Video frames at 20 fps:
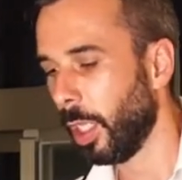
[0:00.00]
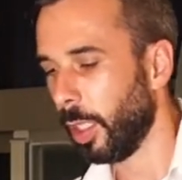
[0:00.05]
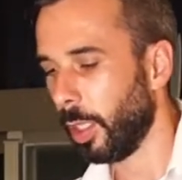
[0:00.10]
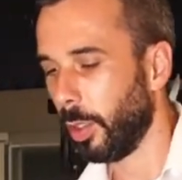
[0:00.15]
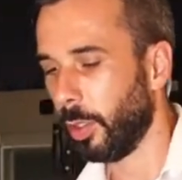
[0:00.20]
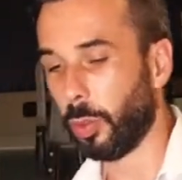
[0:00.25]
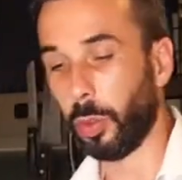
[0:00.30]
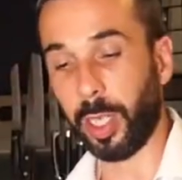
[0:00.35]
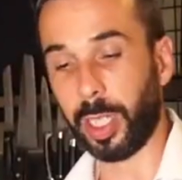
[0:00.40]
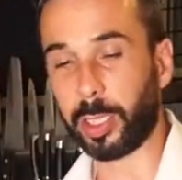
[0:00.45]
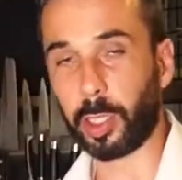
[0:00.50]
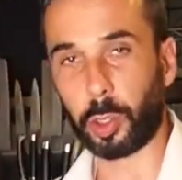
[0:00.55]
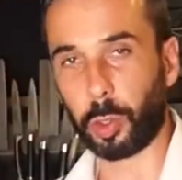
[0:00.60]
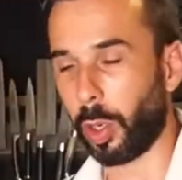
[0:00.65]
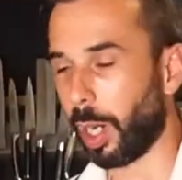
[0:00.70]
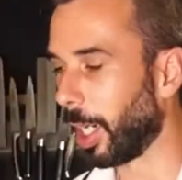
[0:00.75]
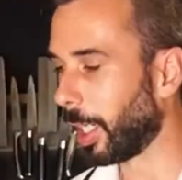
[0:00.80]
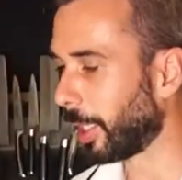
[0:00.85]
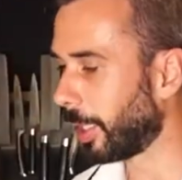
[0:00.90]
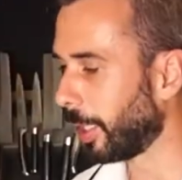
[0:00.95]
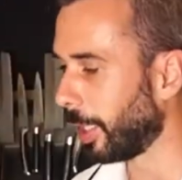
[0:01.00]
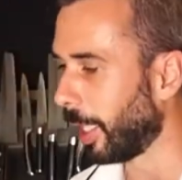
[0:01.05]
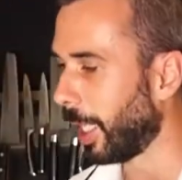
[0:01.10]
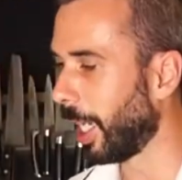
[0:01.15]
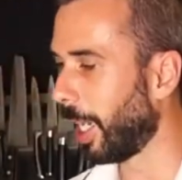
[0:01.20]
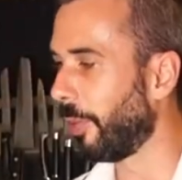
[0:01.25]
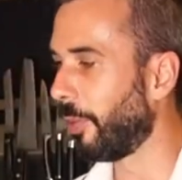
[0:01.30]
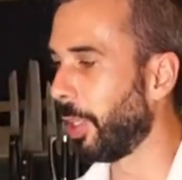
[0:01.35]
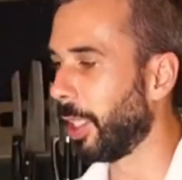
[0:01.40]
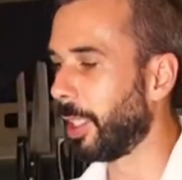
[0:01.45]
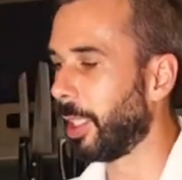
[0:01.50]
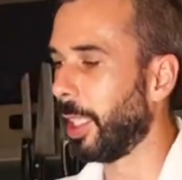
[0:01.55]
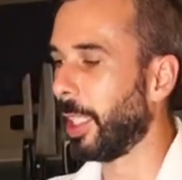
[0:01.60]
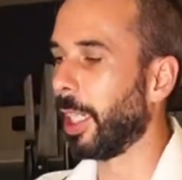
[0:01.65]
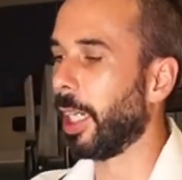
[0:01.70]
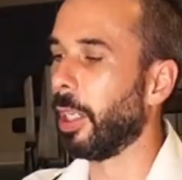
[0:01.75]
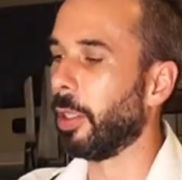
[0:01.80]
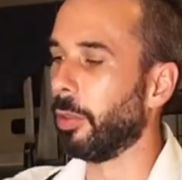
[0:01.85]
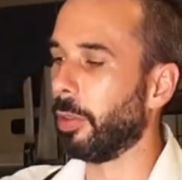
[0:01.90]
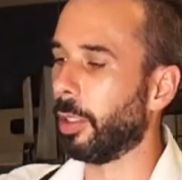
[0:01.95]
to extract everything
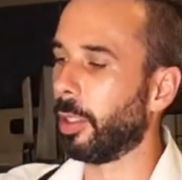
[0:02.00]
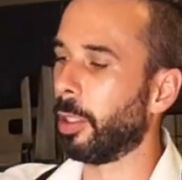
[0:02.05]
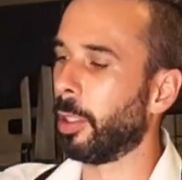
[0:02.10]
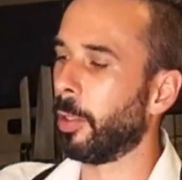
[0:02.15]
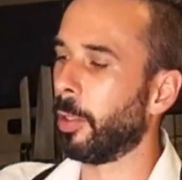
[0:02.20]
out.